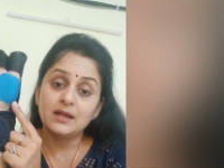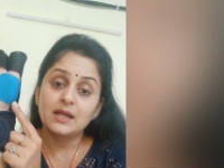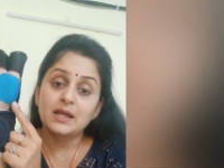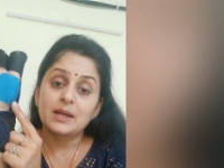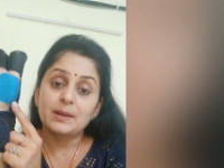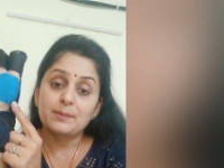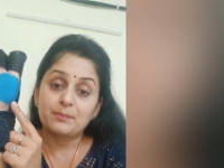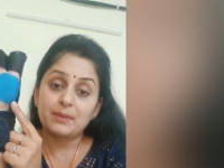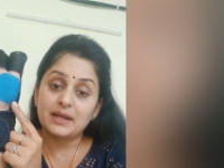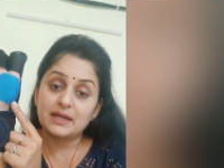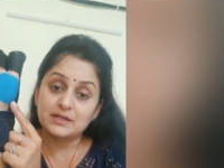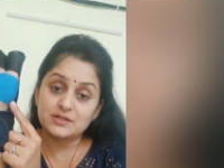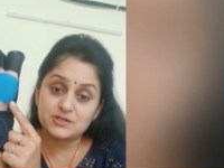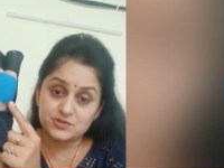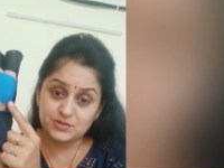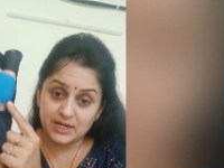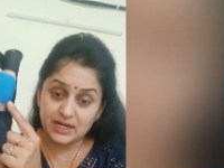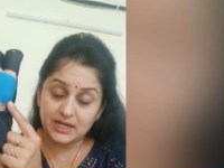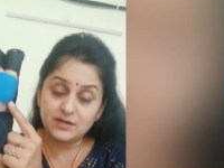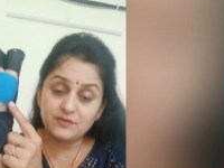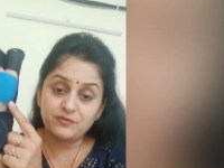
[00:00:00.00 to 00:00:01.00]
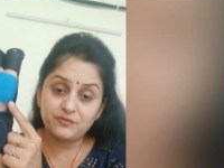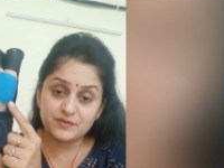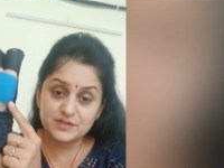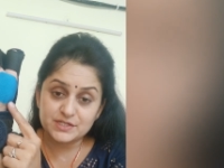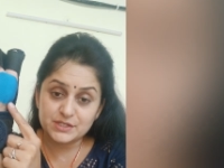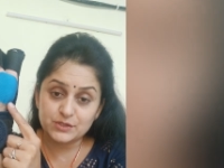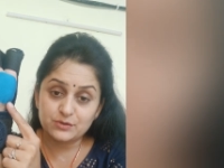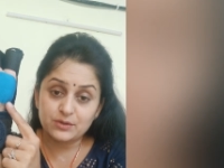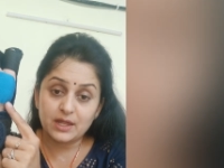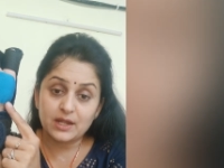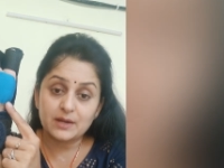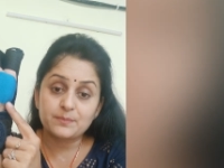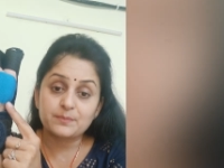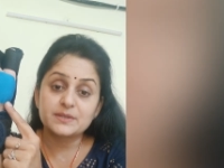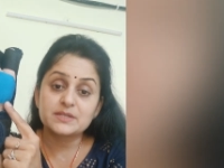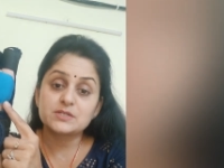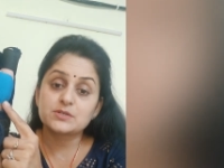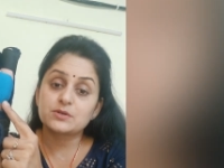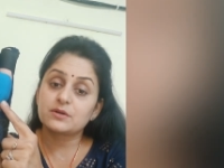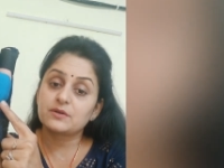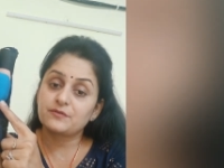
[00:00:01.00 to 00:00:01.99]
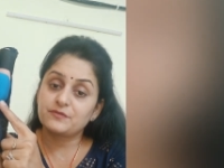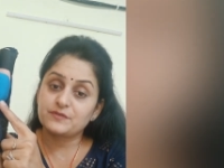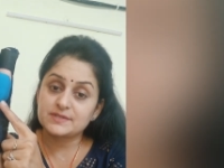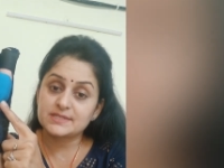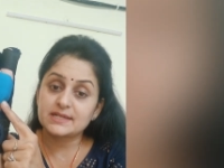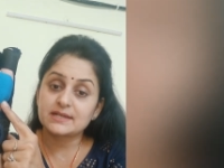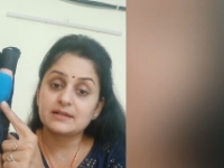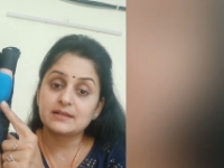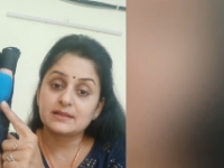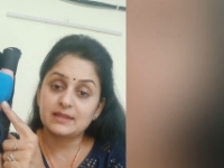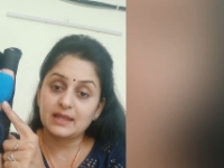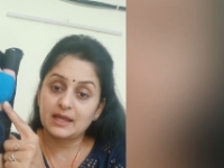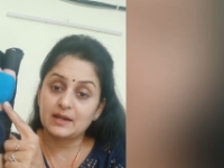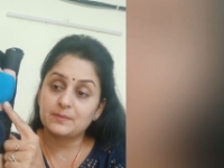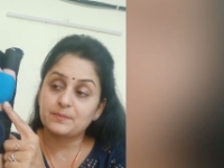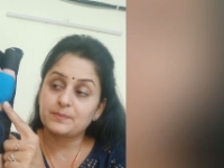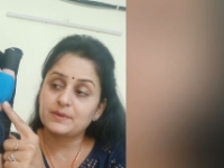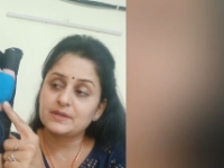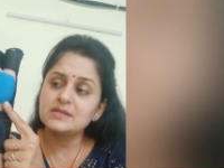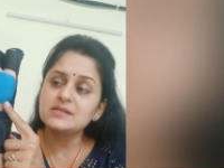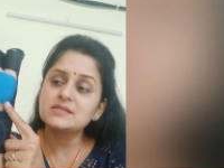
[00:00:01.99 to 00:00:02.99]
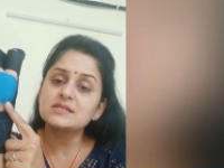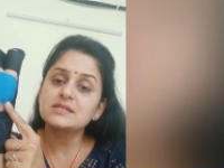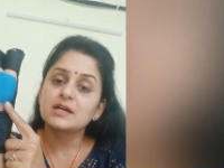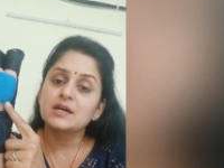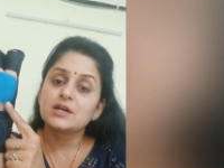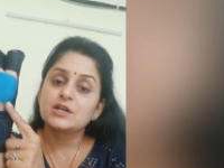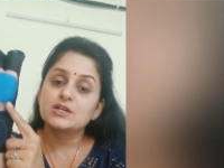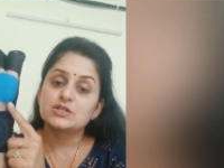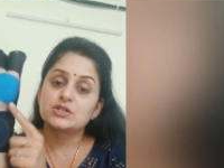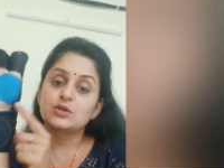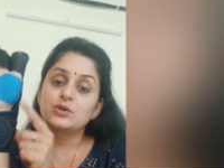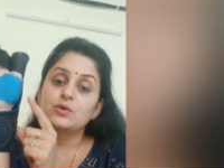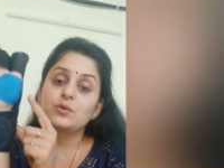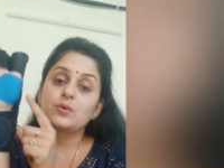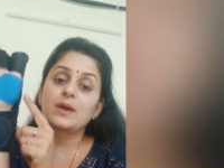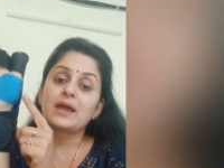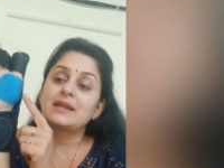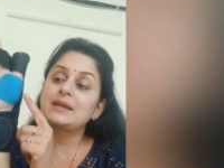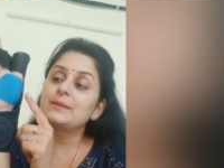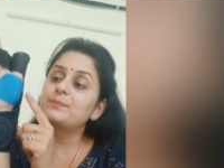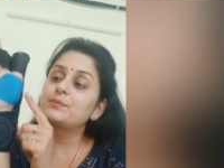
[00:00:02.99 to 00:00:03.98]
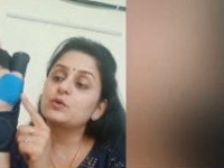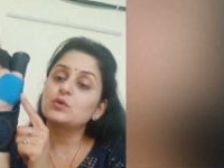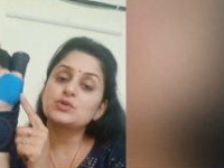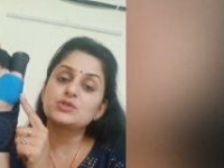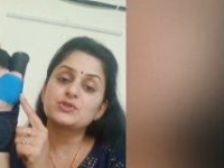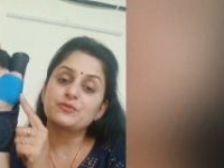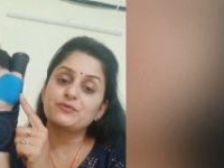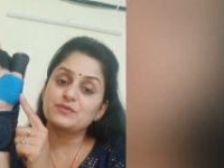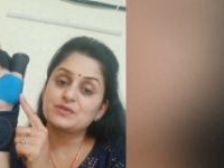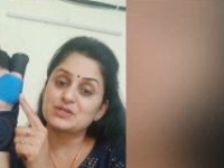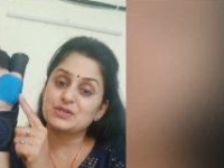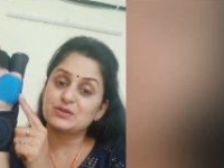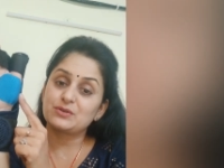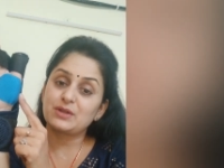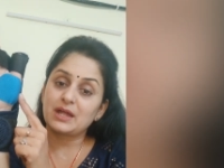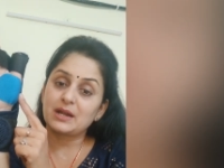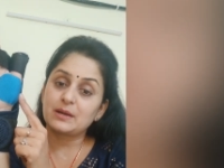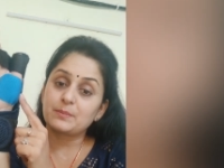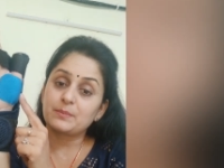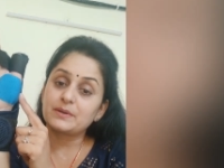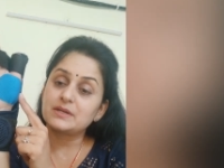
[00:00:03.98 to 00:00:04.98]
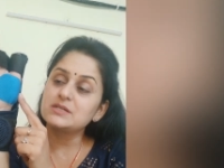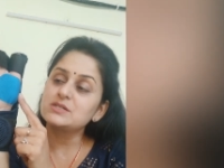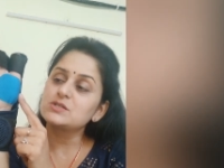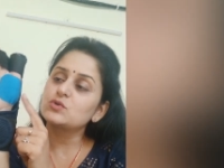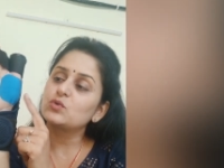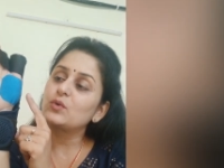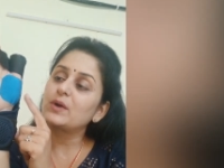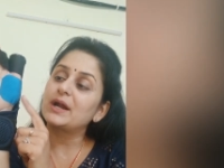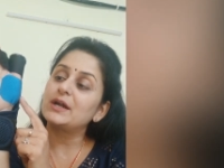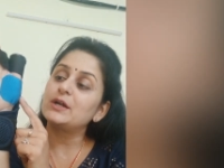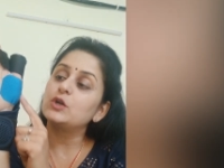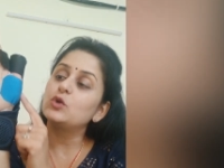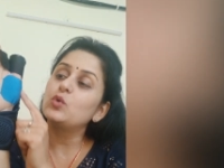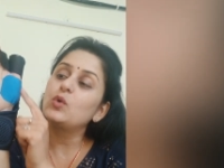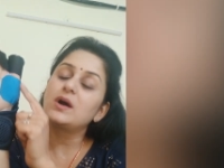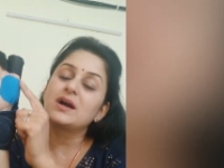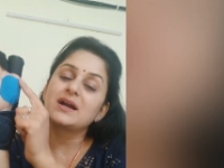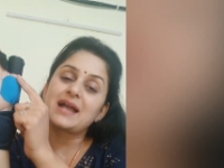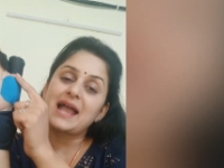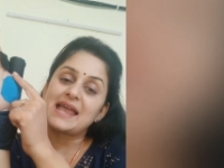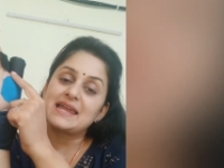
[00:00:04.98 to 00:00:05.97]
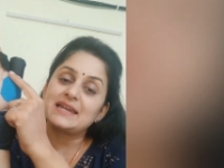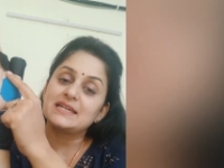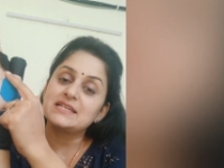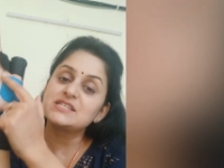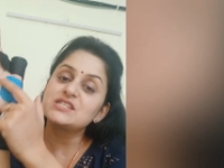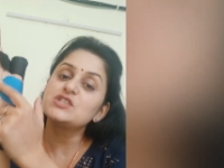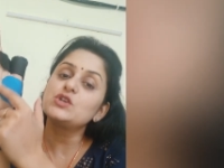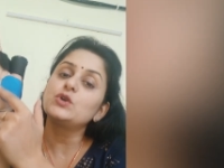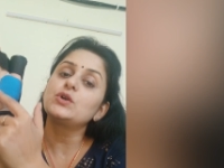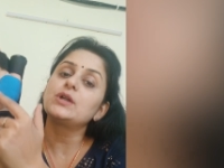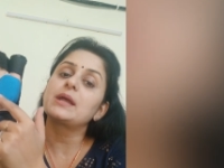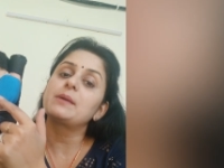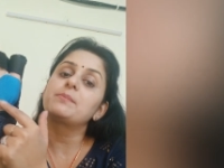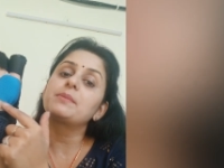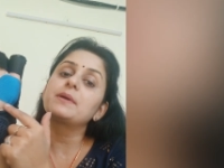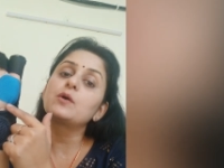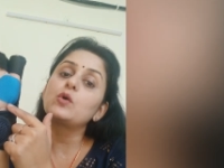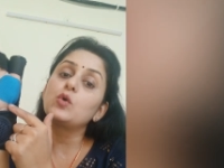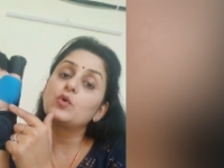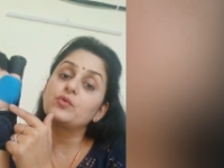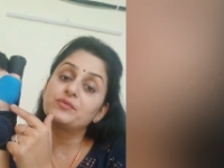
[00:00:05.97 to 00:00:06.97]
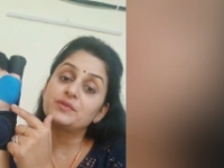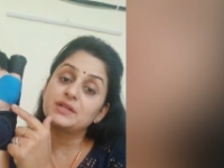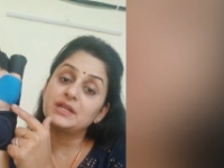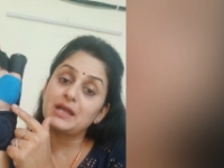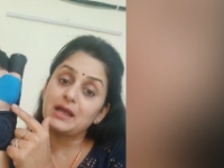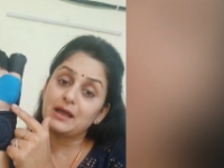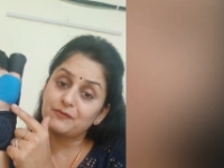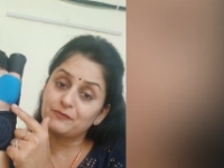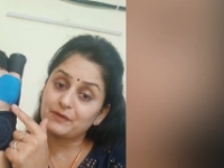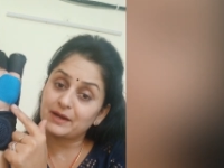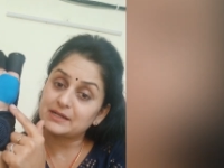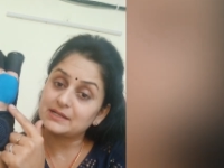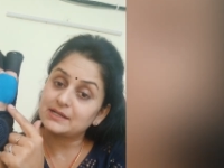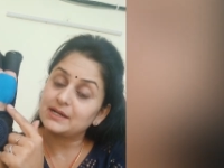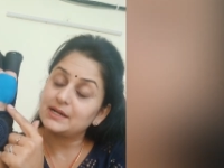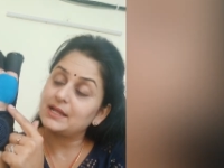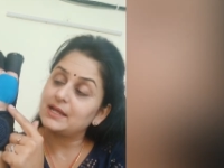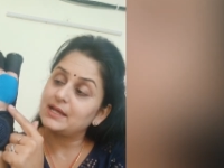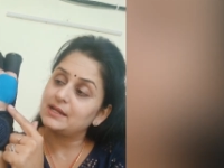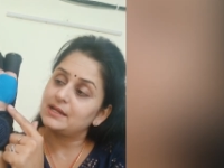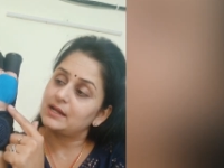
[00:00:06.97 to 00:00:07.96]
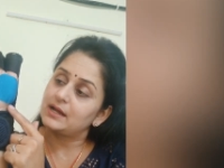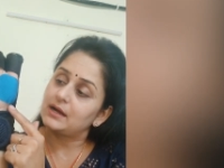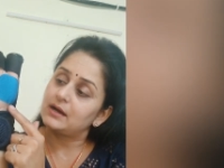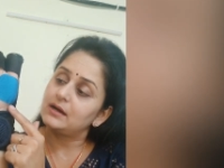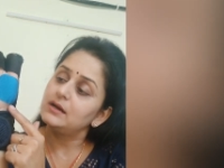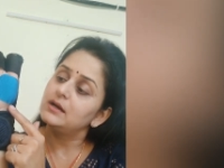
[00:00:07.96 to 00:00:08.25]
by a trained physiotherapist or a physical therapist. So you can approach a physiotherapist who can do a Kinesio taping over the affected area.